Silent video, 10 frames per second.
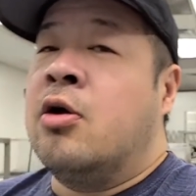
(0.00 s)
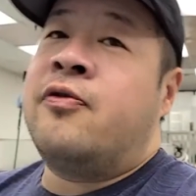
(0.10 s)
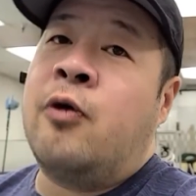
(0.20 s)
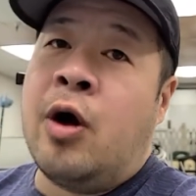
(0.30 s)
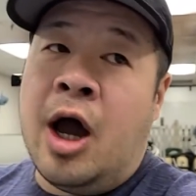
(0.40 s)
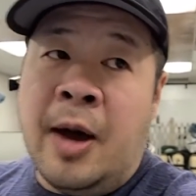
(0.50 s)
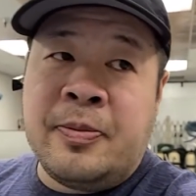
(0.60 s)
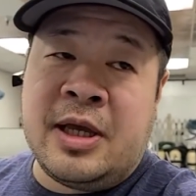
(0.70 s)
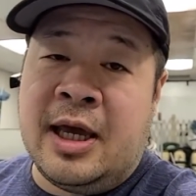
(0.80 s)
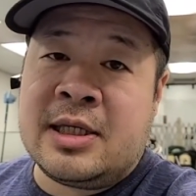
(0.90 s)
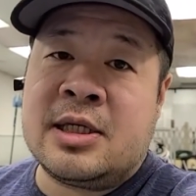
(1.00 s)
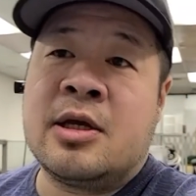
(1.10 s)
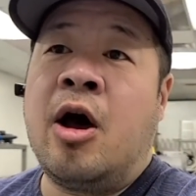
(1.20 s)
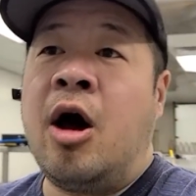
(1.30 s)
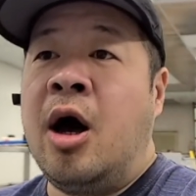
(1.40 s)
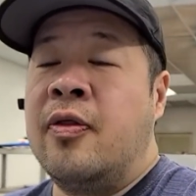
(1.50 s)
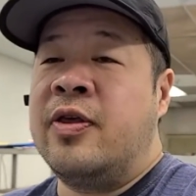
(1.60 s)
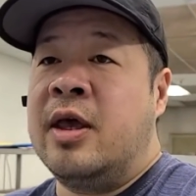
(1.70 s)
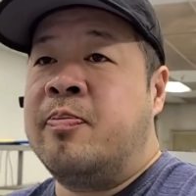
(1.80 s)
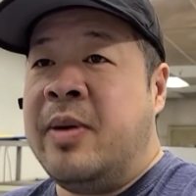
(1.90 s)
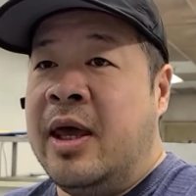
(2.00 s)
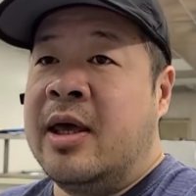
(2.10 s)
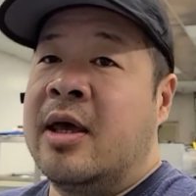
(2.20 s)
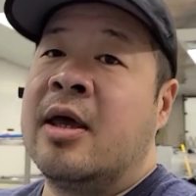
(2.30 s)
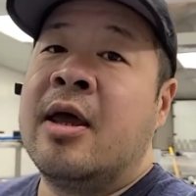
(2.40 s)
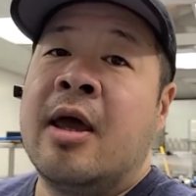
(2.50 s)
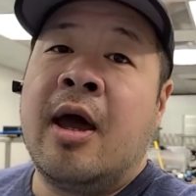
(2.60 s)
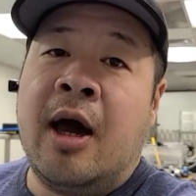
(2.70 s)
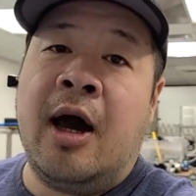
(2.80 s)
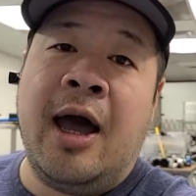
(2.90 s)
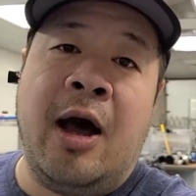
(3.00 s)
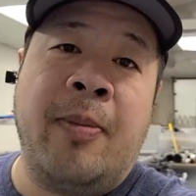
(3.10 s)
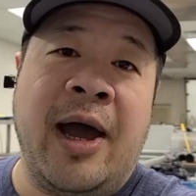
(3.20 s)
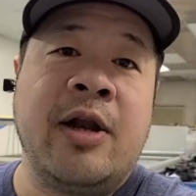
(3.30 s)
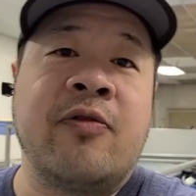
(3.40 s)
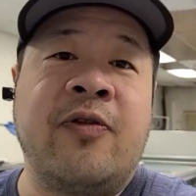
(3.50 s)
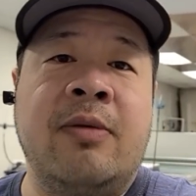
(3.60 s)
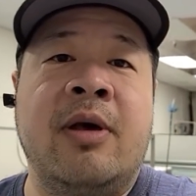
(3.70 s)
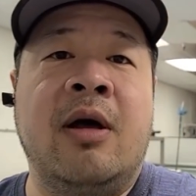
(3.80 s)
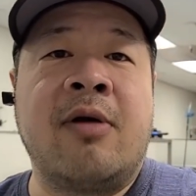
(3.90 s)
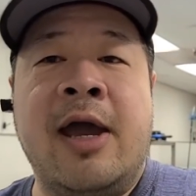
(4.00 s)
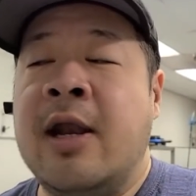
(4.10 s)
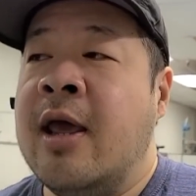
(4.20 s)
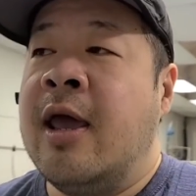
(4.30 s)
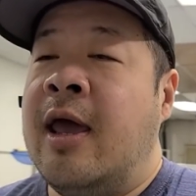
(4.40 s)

for updates on the big albino female, right?